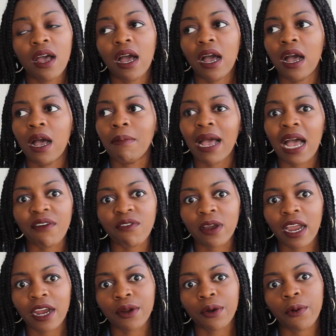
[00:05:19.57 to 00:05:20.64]

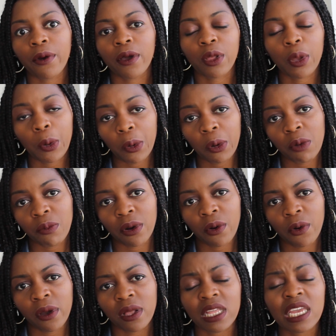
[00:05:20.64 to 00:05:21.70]
avocado oil, jojoba oil.